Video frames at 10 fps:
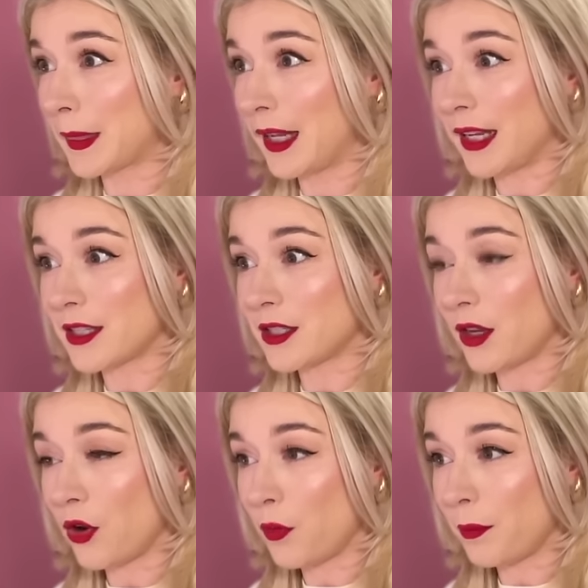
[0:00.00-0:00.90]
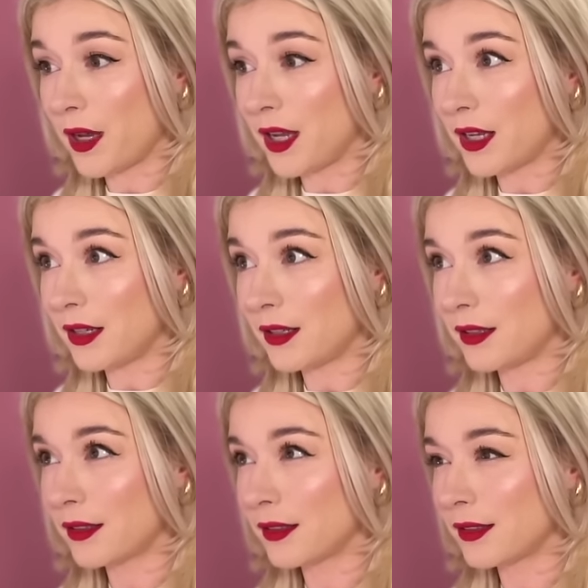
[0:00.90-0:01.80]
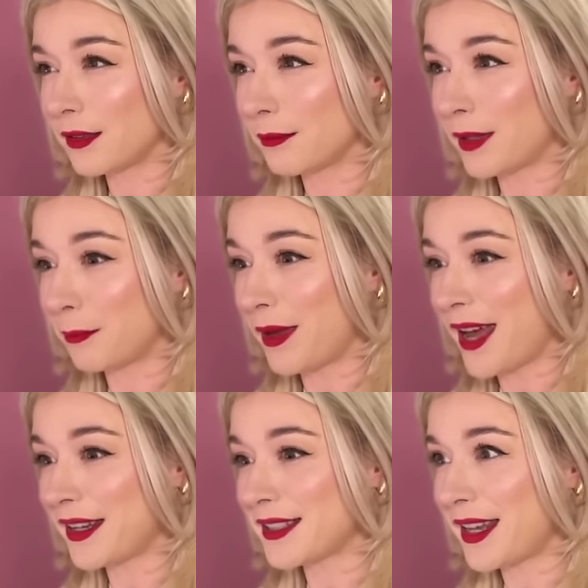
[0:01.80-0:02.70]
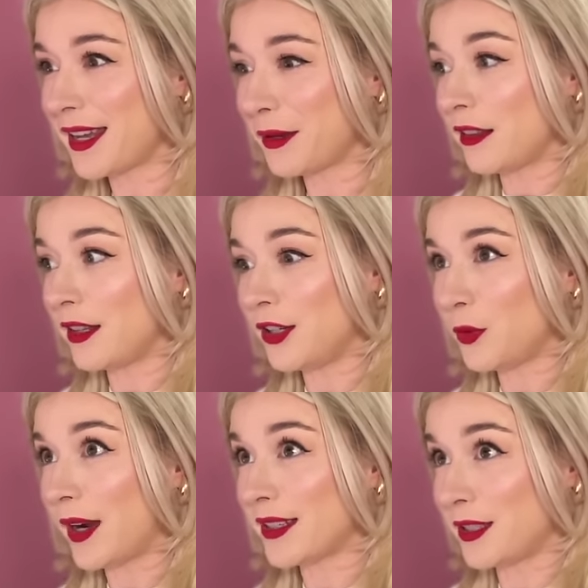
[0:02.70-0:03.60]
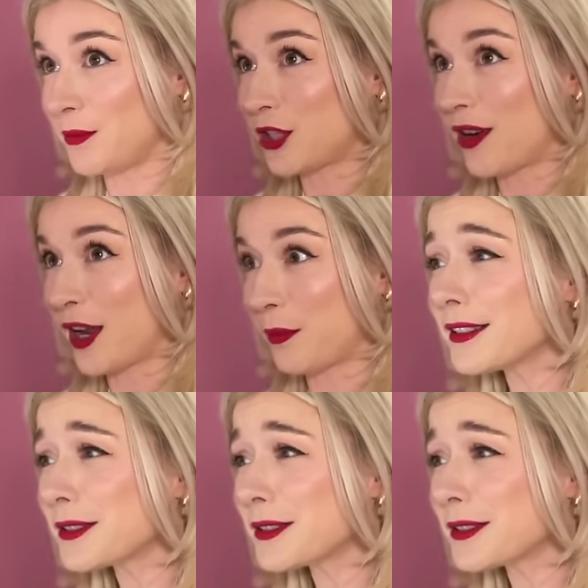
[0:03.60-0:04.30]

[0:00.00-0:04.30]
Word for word: It's open. My banner's up. The new items are up.